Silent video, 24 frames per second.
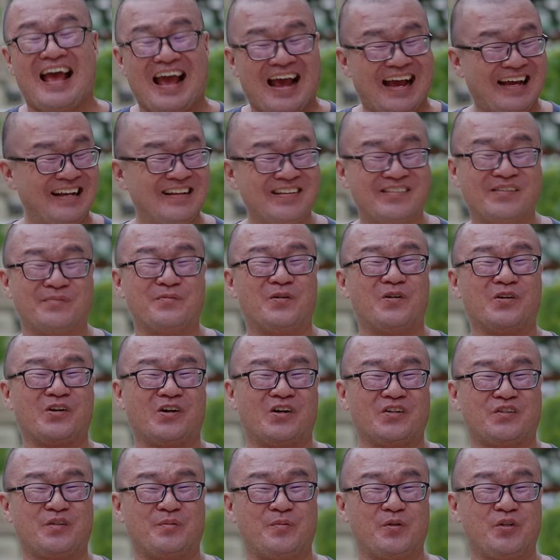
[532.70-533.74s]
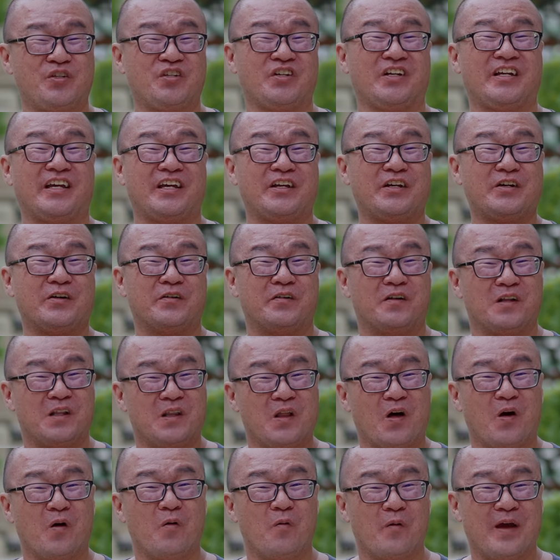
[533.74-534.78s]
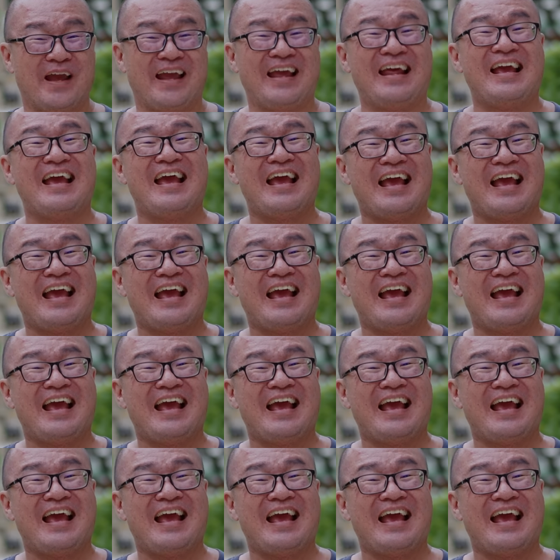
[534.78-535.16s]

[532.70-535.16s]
Any small contribution can go a long way